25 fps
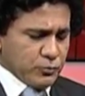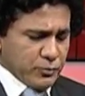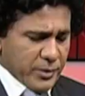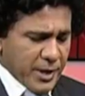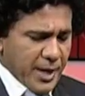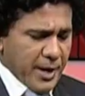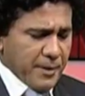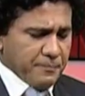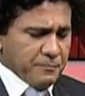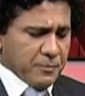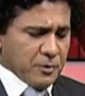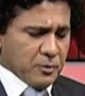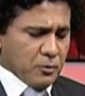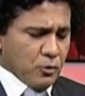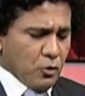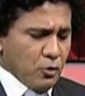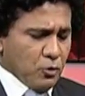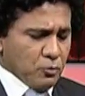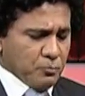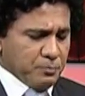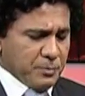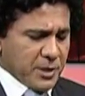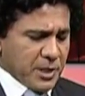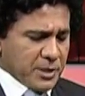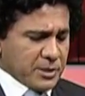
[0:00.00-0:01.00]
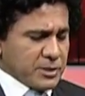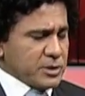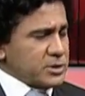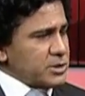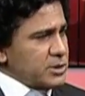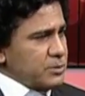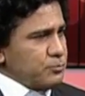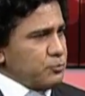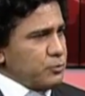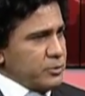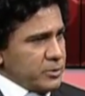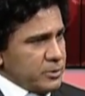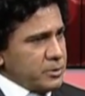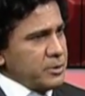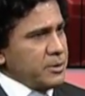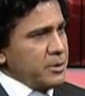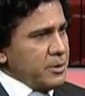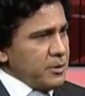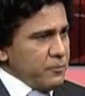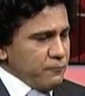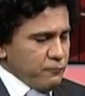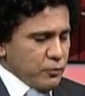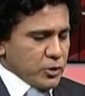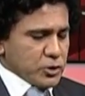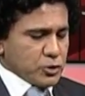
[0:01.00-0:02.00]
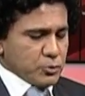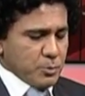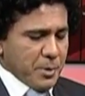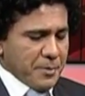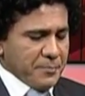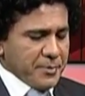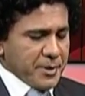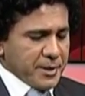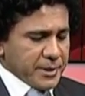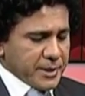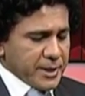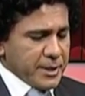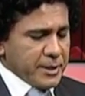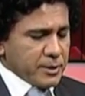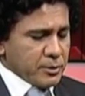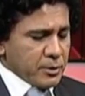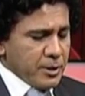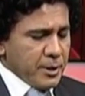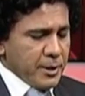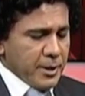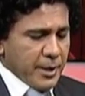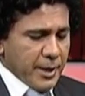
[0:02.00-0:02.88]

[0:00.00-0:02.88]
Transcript: We have a long partnership with Voice of America.